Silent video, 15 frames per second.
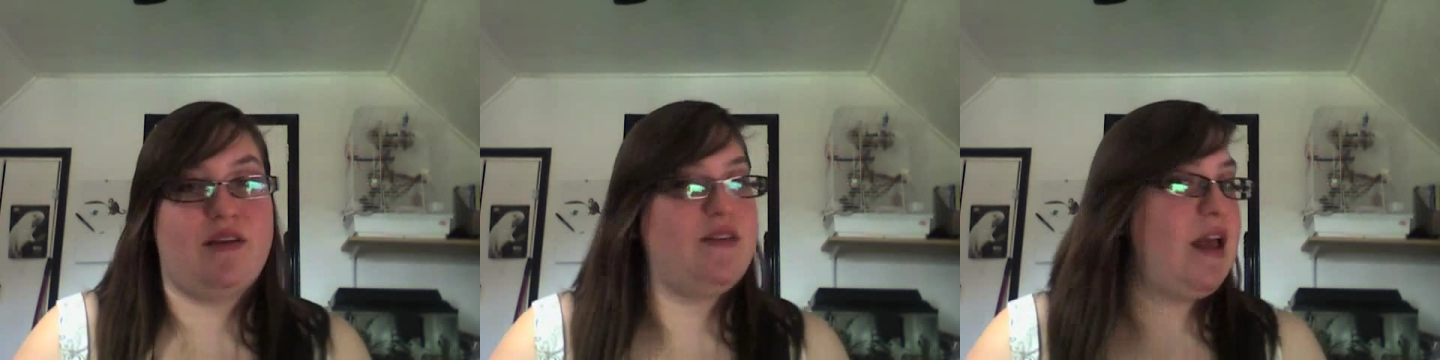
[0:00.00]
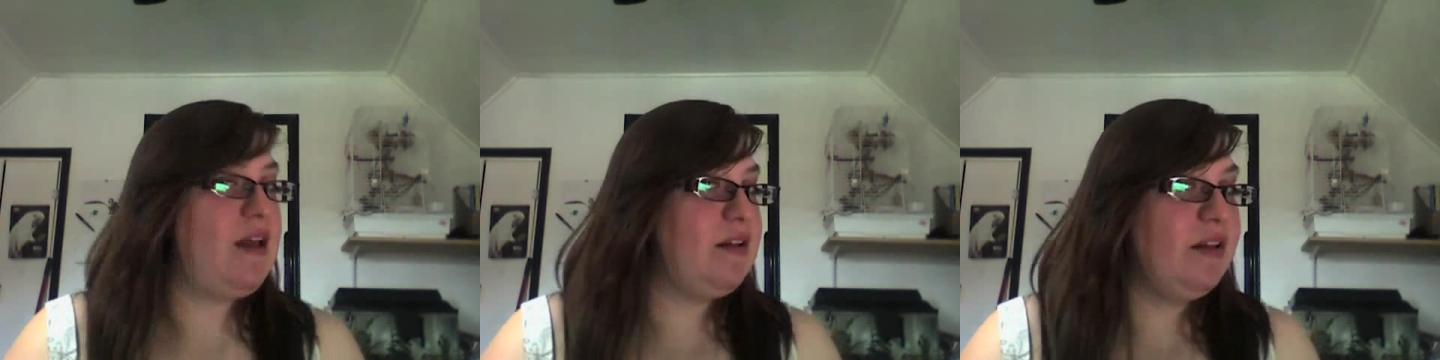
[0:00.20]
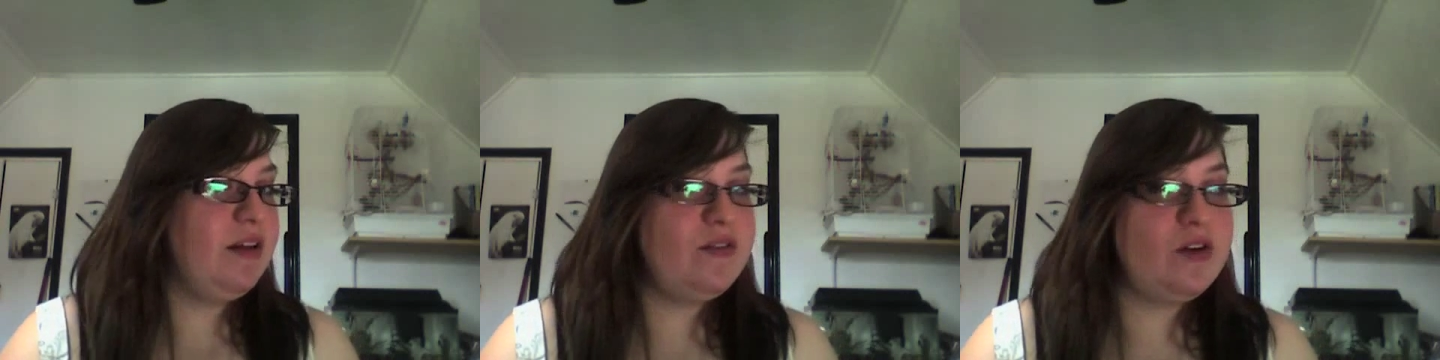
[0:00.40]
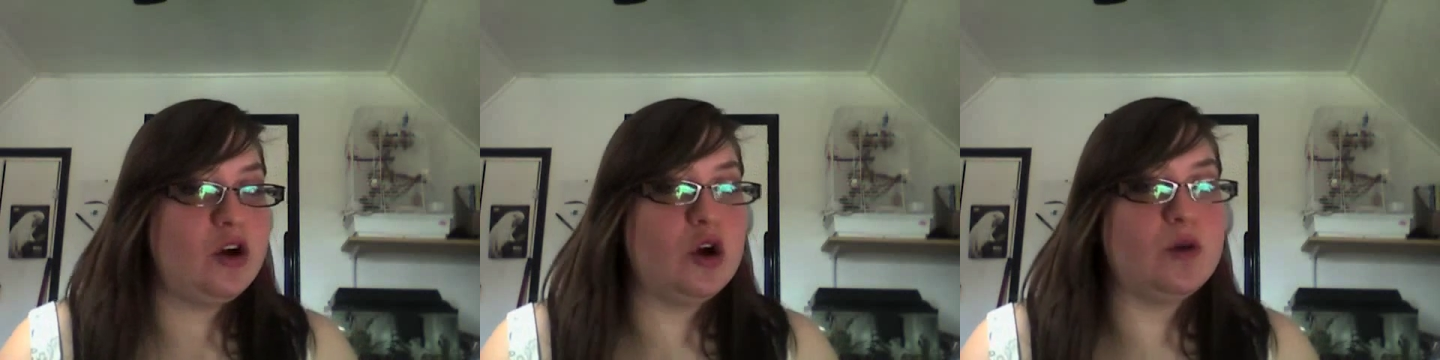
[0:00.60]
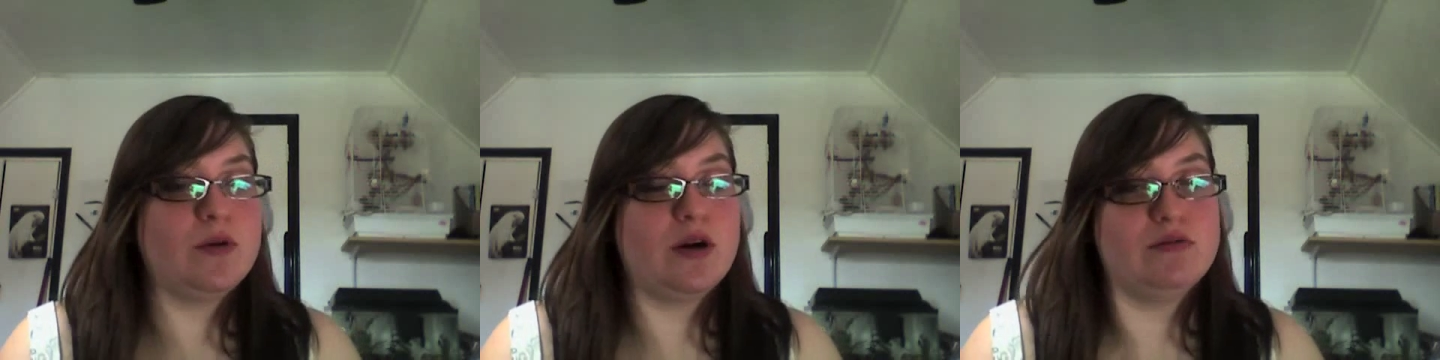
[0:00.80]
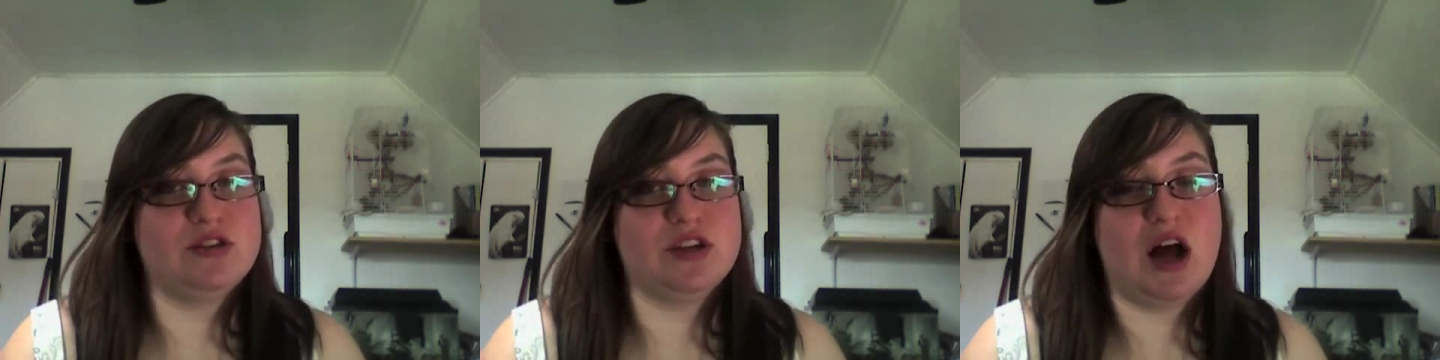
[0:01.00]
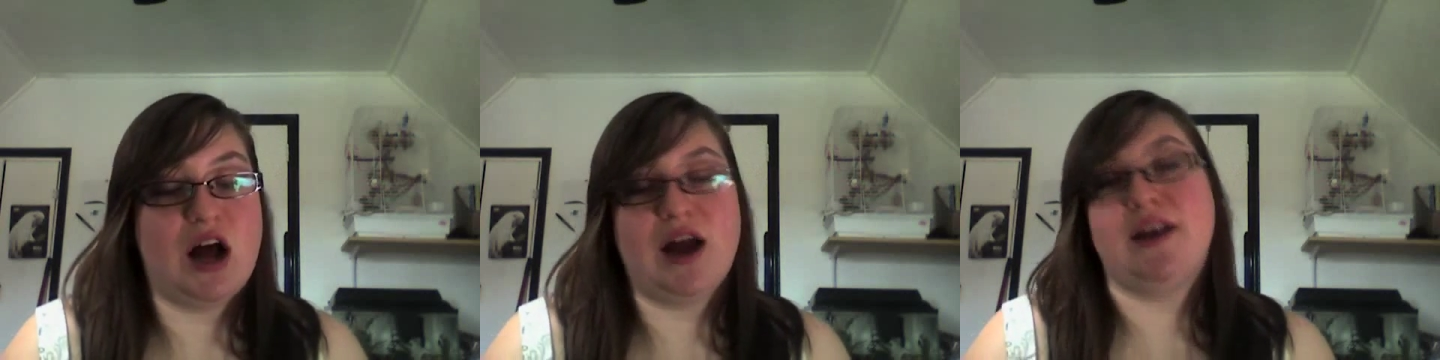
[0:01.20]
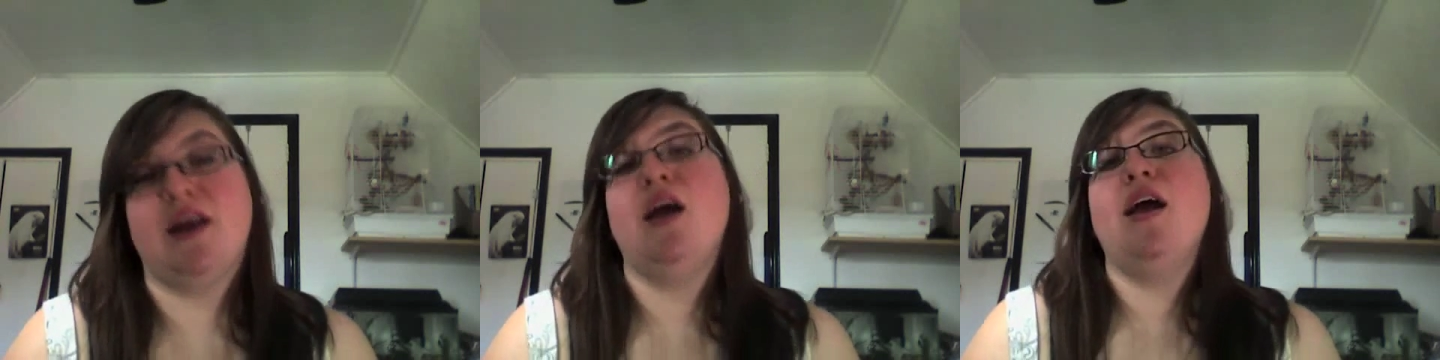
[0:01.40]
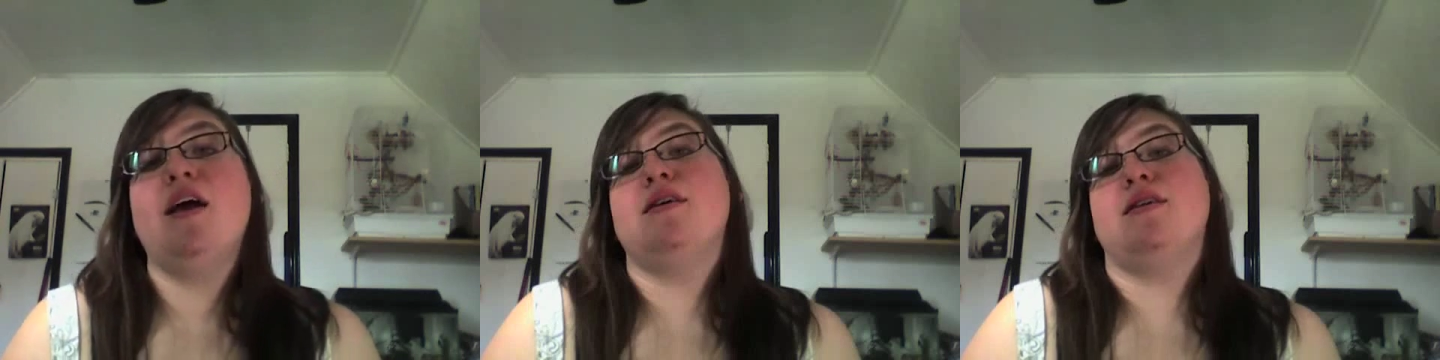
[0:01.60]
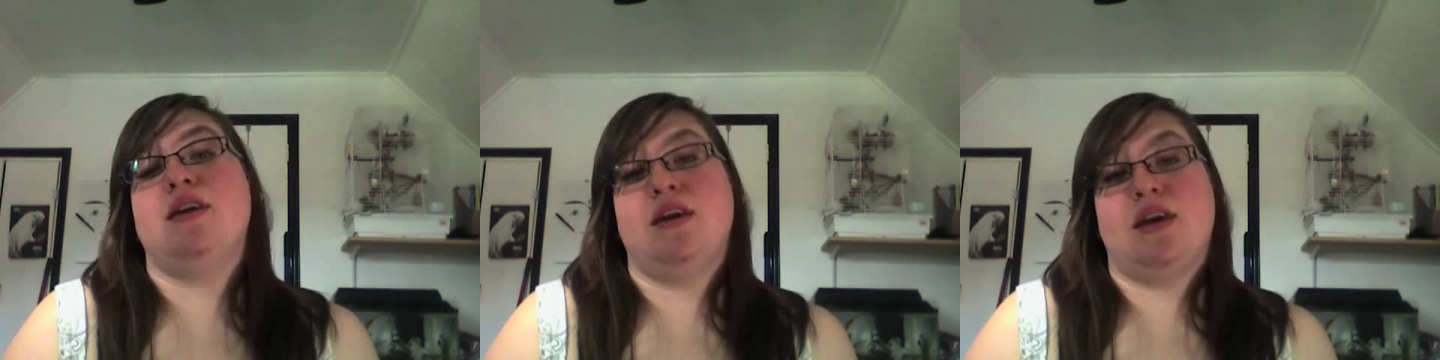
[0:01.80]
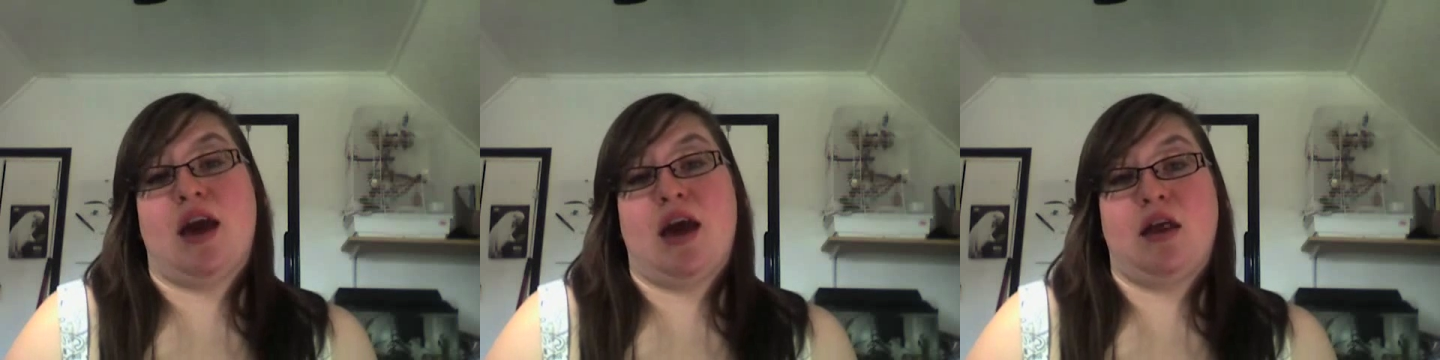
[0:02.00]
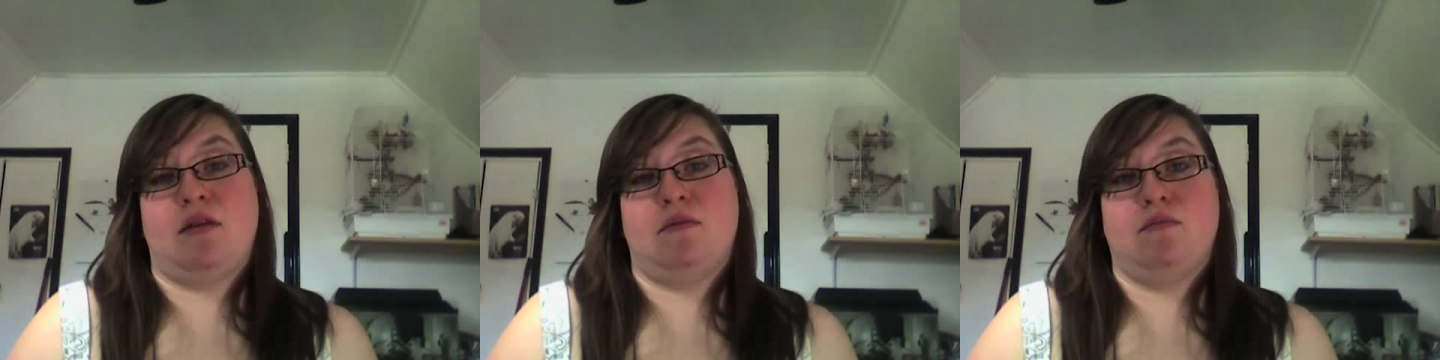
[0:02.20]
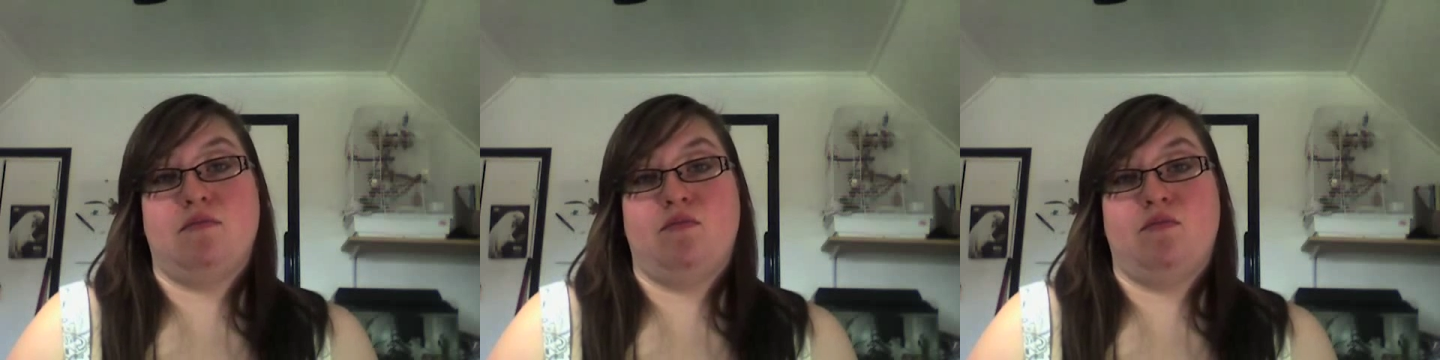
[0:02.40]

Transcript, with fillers: say in the living room or outside, we can